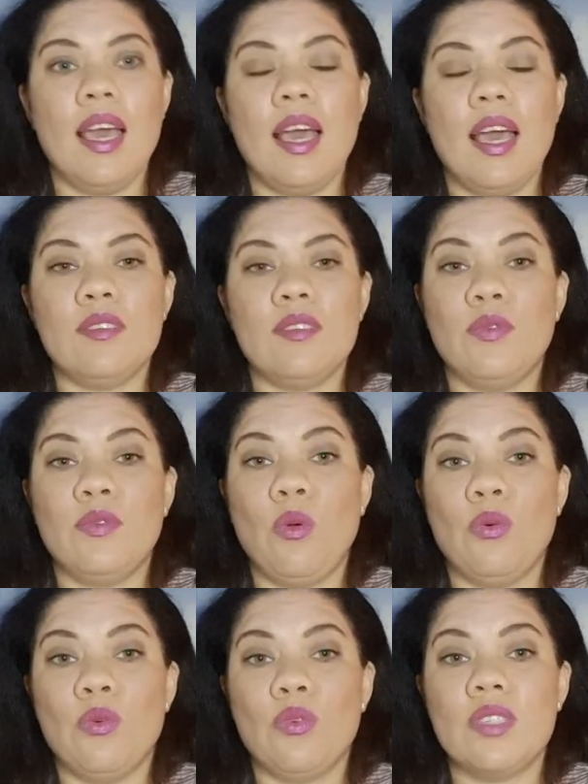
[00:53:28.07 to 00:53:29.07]
And of
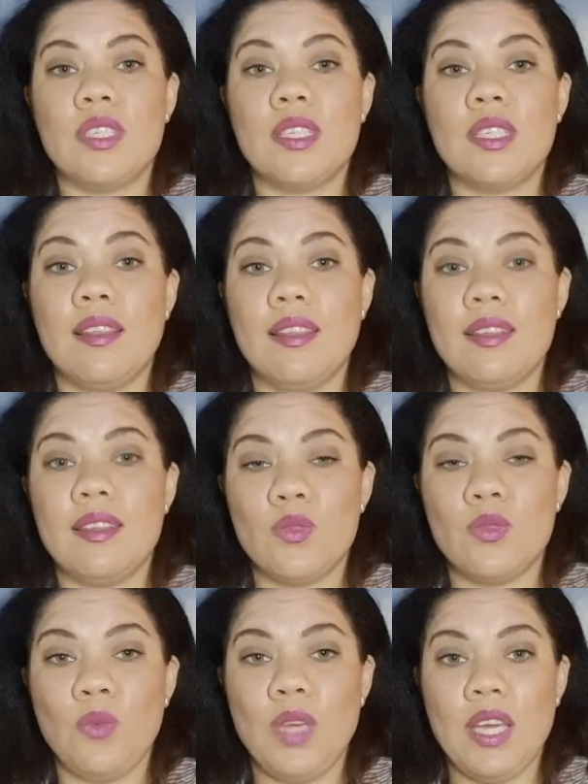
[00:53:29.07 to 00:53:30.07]
course,
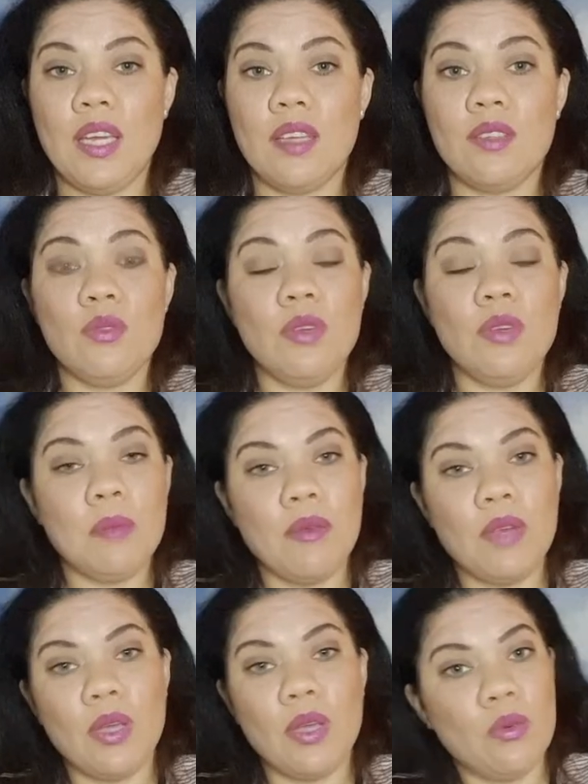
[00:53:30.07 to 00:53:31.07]
this week, doing my
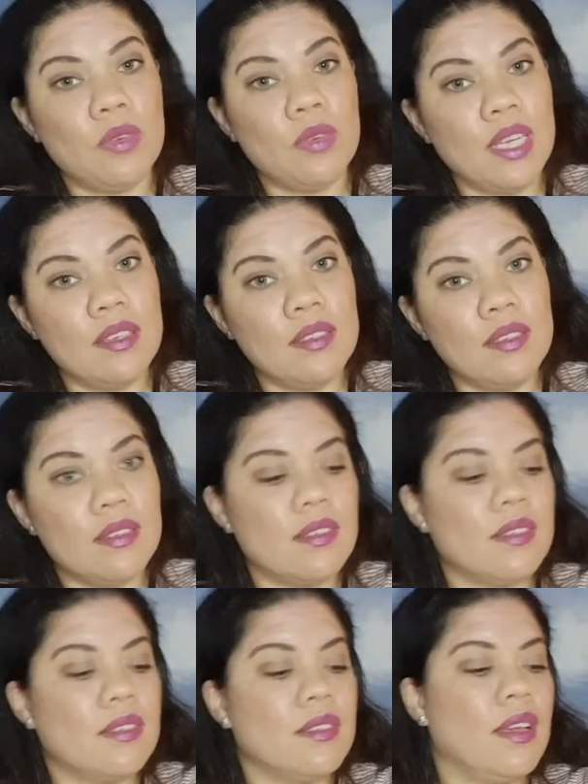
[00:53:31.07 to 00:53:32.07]

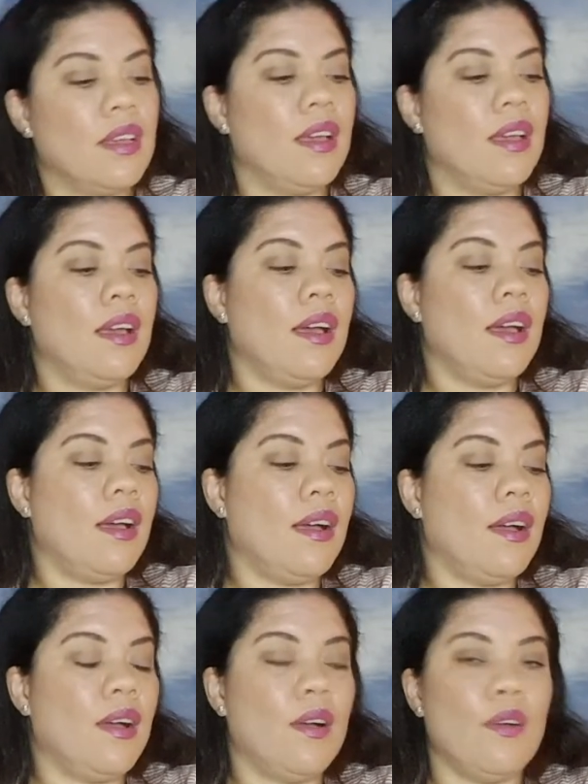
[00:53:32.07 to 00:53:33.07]
recordings
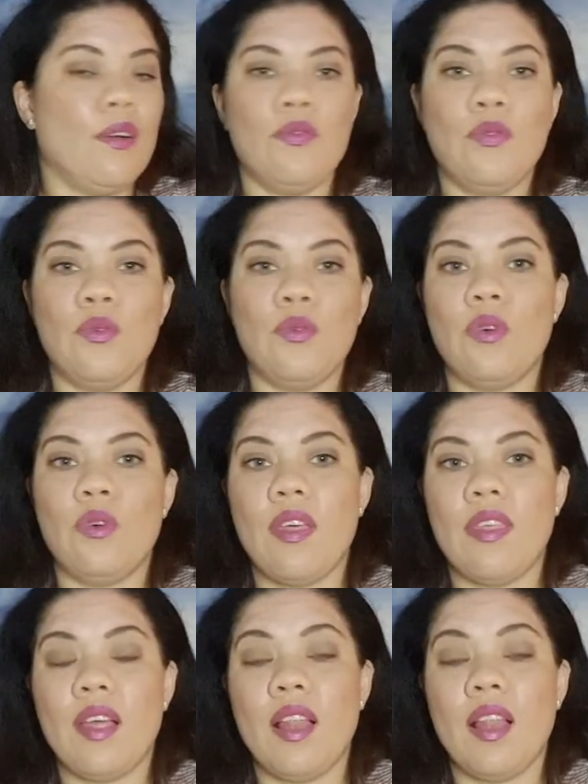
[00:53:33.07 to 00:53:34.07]
for
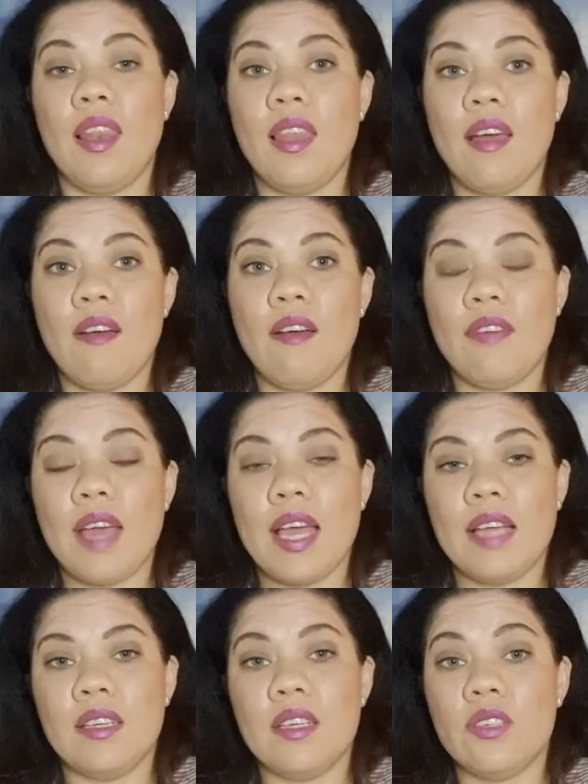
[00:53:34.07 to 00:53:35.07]
the love
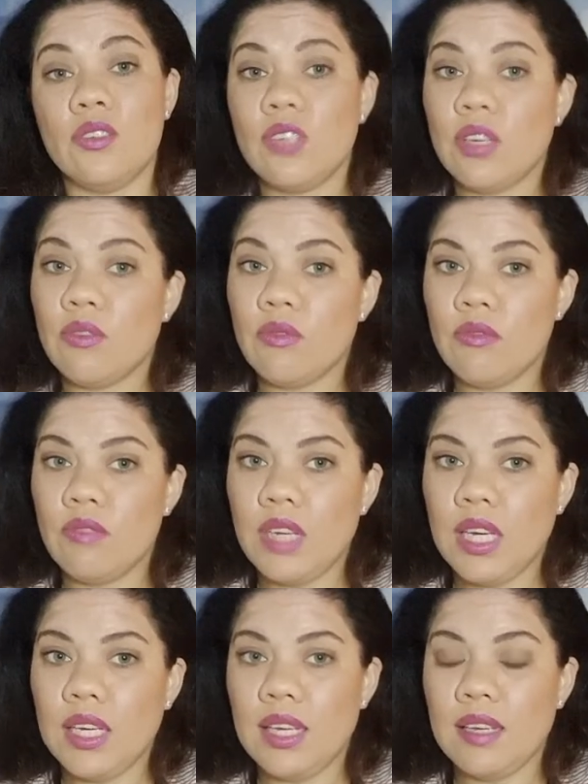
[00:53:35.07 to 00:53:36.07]
and general
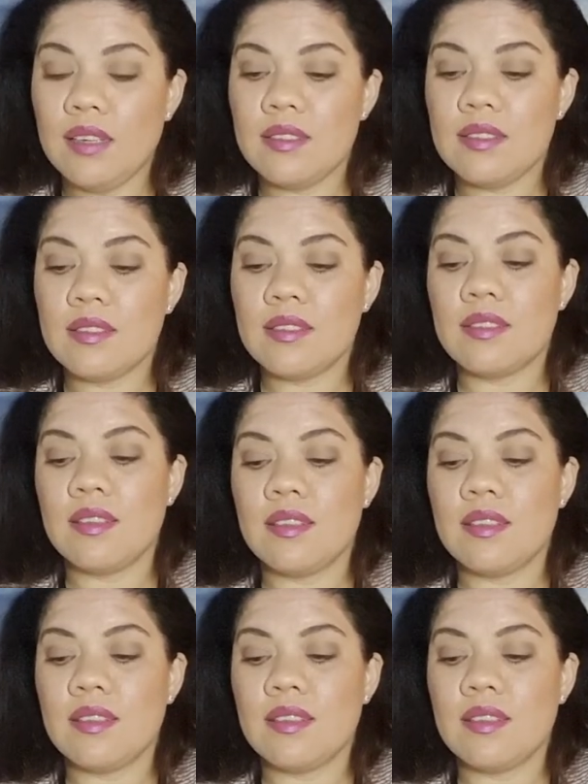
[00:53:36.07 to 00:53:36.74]
readings.